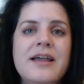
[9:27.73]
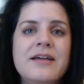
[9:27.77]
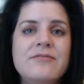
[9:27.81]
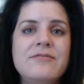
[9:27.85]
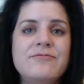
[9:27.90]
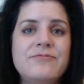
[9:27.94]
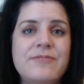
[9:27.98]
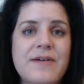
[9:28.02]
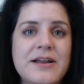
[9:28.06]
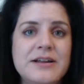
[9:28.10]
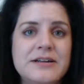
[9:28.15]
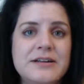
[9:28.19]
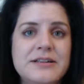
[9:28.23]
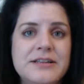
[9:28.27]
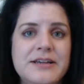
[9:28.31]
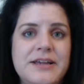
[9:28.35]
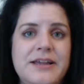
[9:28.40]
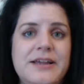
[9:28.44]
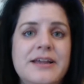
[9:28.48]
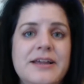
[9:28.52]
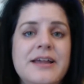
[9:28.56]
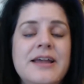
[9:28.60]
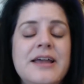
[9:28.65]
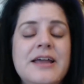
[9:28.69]

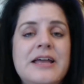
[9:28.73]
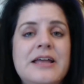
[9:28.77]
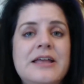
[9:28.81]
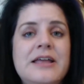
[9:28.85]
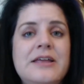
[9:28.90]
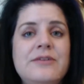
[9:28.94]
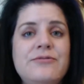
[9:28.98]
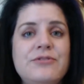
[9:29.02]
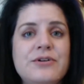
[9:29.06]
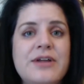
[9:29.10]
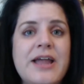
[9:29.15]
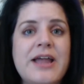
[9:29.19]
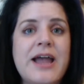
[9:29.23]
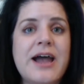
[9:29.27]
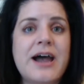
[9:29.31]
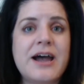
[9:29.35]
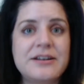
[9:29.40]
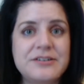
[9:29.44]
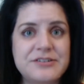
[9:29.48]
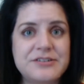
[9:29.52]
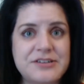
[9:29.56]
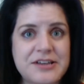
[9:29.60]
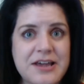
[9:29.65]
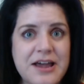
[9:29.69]
Finally, if your
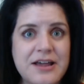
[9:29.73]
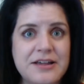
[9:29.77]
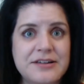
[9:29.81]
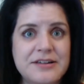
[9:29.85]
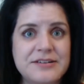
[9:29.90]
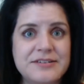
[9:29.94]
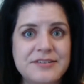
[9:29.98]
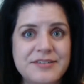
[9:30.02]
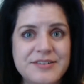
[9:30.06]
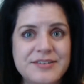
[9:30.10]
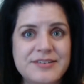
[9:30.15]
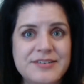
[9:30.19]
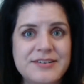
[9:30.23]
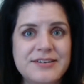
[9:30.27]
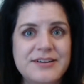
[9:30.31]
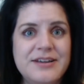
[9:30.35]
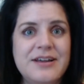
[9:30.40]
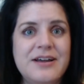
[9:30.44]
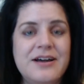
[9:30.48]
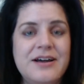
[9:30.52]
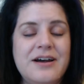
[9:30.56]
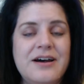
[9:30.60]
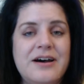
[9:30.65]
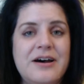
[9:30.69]
cat does
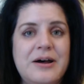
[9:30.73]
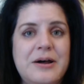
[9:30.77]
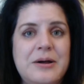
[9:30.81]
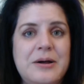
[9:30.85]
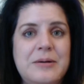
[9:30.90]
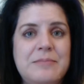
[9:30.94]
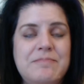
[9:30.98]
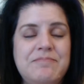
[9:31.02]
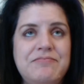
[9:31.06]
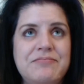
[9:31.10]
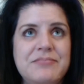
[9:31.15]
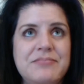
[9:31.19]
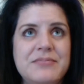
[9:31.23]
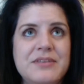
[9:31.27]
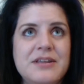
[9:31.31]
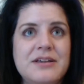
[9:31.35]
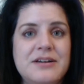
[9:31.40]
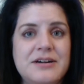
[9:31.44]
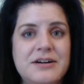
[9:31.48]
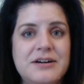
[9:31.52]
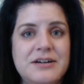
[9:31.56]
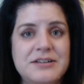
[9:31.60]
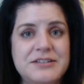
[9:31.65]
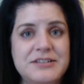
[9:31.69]

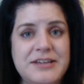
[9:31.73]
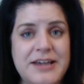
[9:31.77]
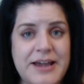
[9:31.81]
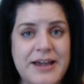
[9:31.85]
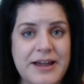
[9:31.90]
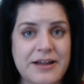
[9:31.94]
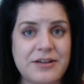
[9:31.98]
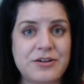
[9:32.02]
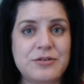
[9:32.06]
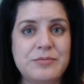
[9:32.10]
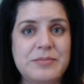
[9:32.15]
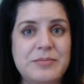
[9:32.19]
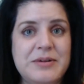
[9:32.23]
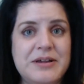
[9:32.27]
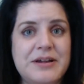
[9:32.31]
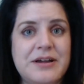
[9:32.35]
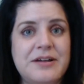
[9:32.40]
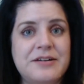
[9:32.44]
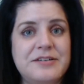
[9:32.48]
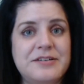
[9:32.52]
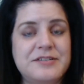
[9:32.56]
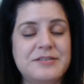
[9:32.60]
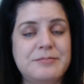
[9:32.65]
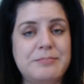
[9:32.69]
attack you
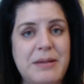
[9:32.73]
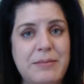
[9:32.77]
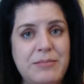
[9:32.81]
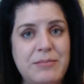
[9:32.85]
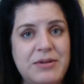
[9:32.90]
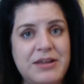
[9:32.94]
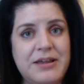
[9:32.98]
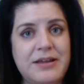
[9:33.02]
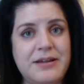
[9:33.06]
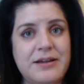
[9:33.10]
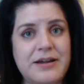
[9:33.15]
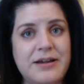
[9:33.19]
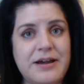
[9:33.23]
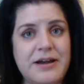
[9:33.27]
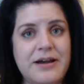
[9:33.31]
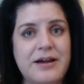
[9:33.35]
because maybe